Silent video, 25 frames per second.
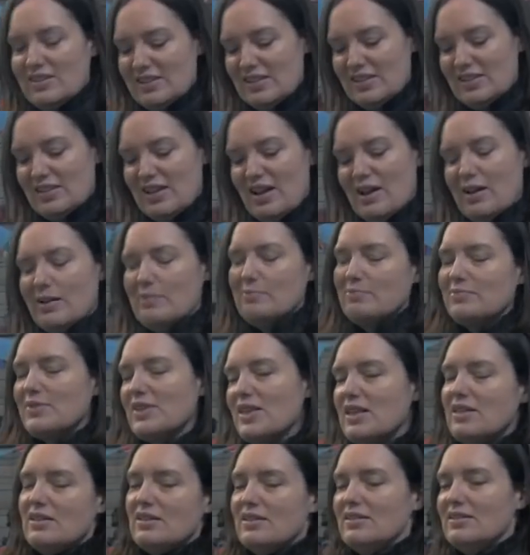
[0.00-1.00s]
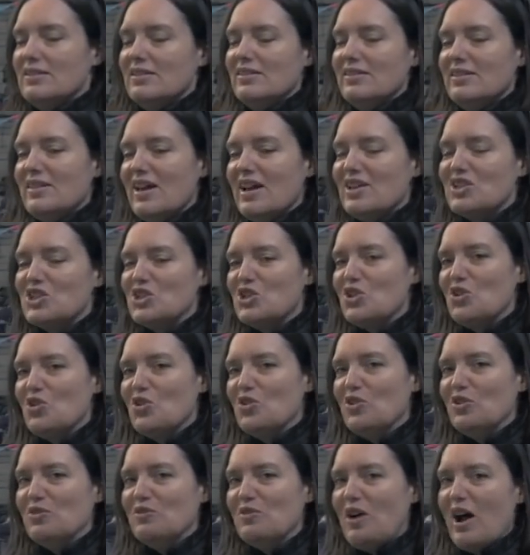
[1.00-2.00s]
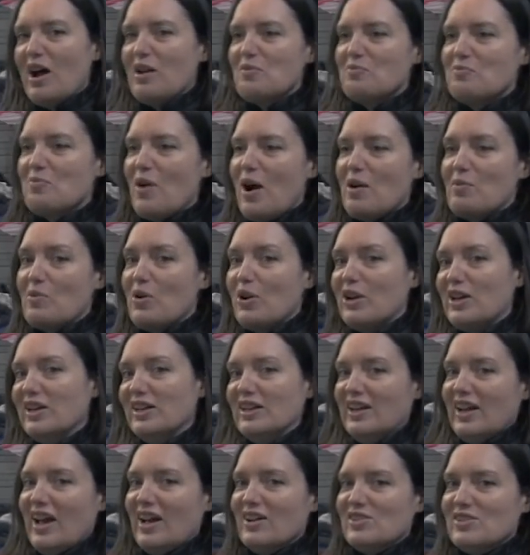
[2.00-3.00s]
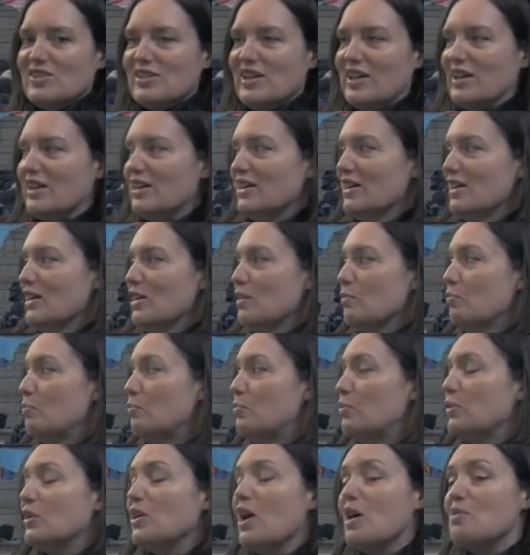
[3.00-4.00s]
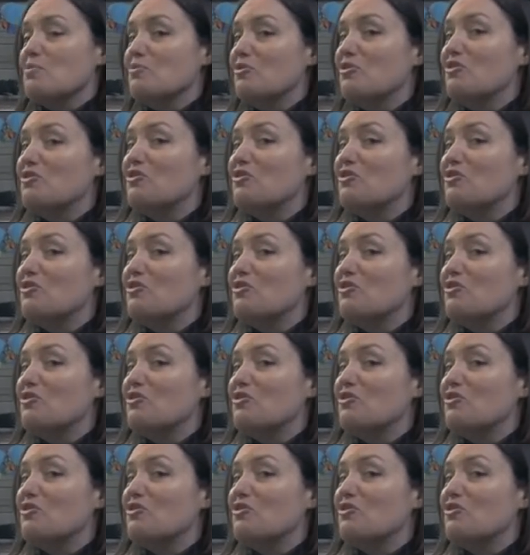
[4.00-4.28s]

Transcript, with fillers: this is um, yeah, sure. I, I work in accounting, but I'm